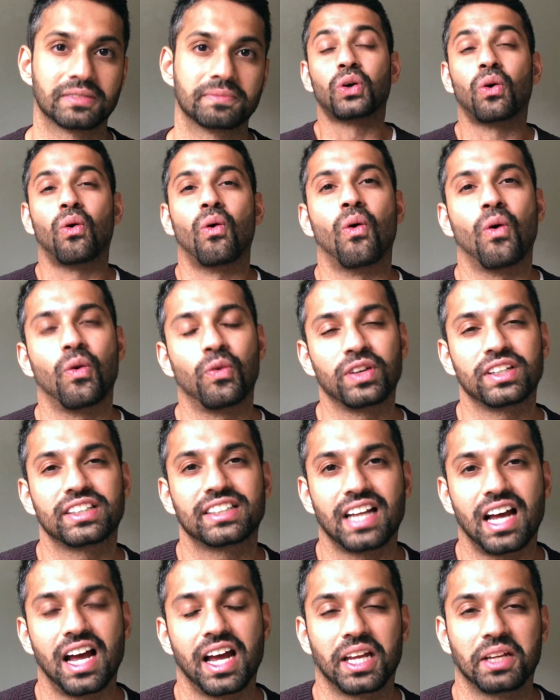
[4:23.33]
So over
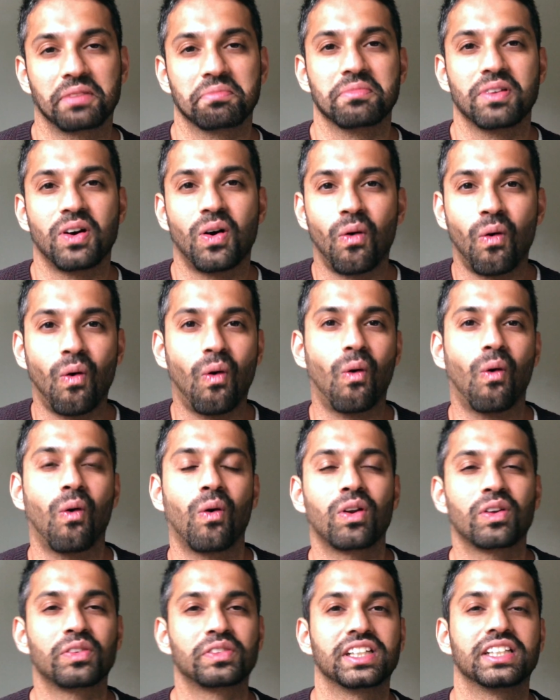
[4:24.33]
time,
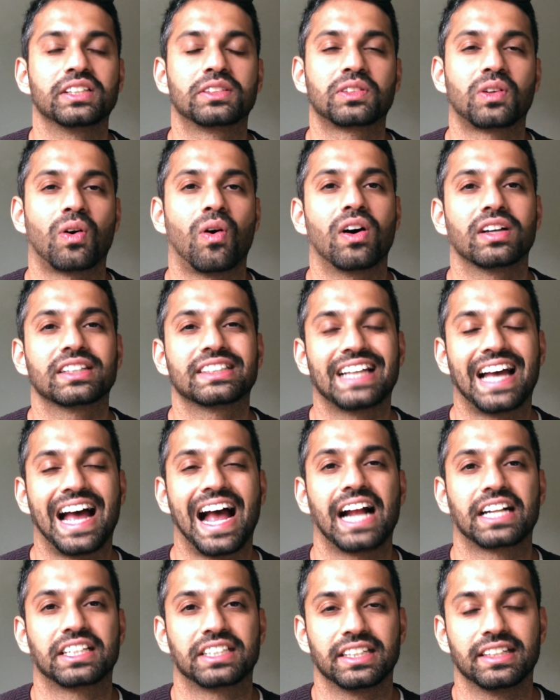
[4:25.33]
all of these costs
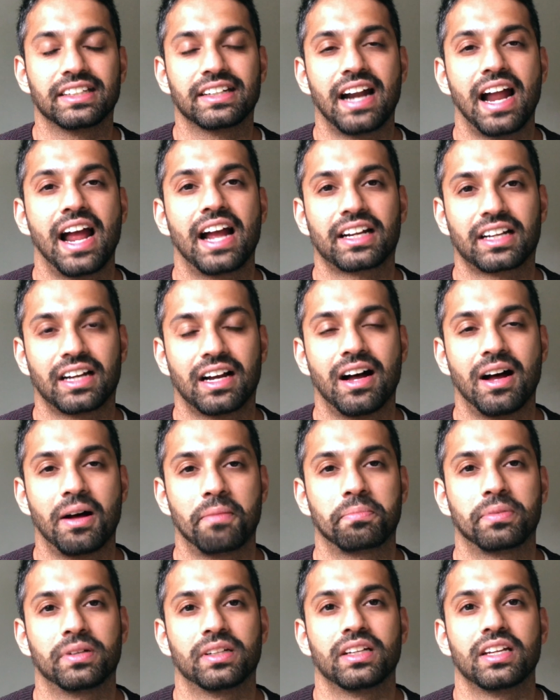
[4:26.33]
actually rack
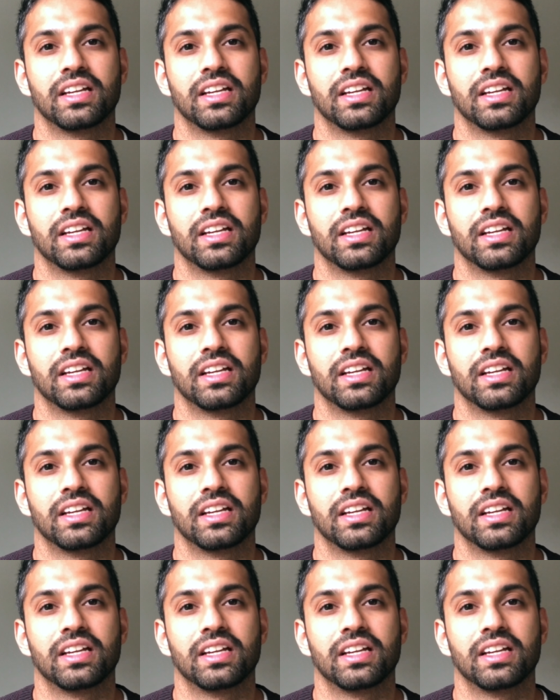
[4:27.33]
up.